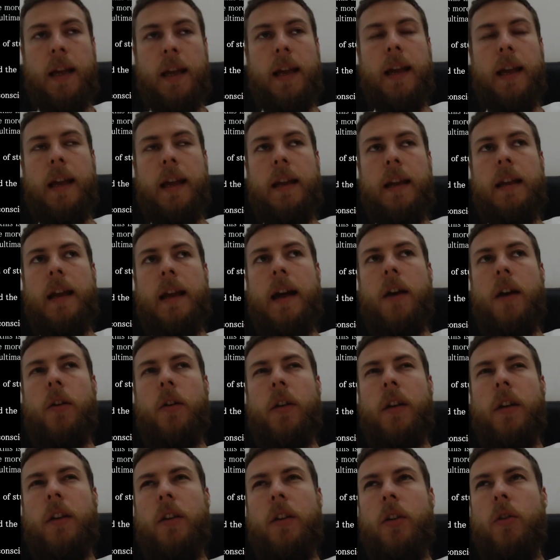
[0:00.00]
And how
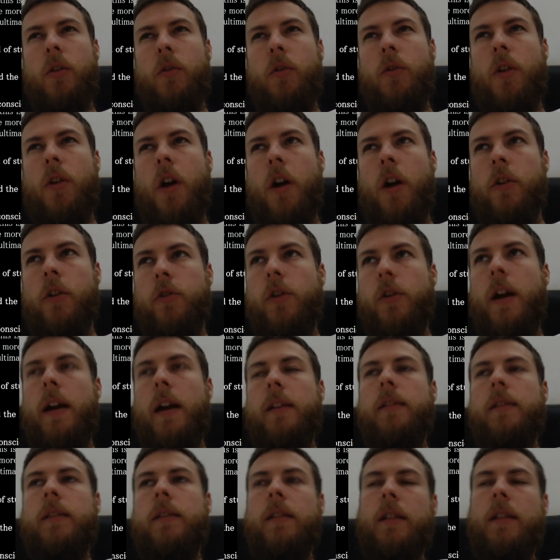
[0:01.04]
can you
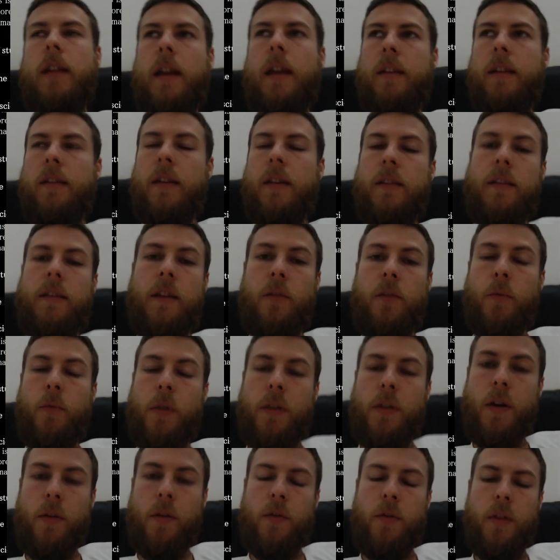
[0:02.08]
contrast existence
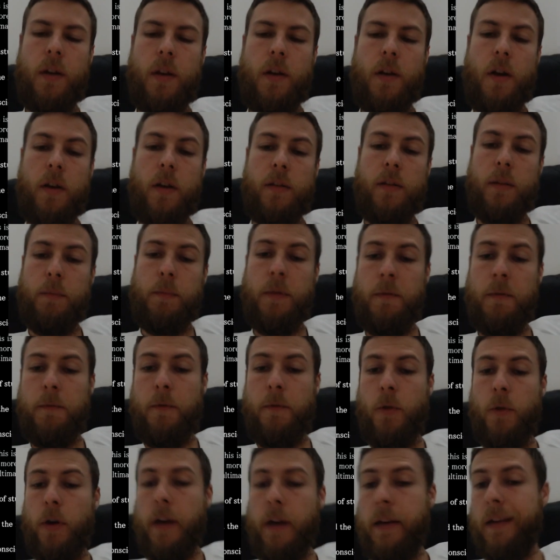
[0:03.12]
without the concept of
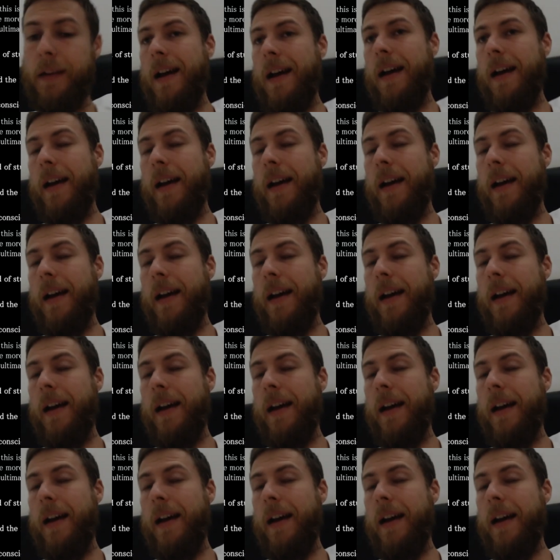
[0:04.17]
void?